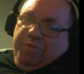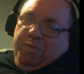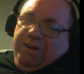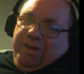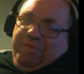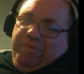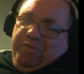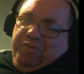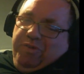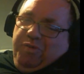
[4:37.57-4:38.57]
we're after
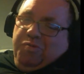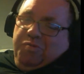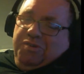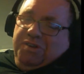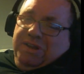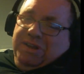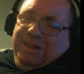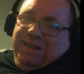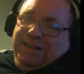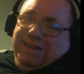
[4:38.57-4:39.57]
sown,
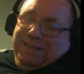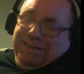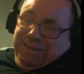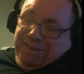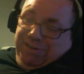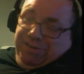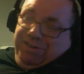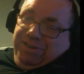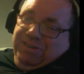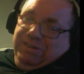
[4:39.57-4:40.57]

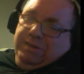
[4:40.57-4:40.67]
and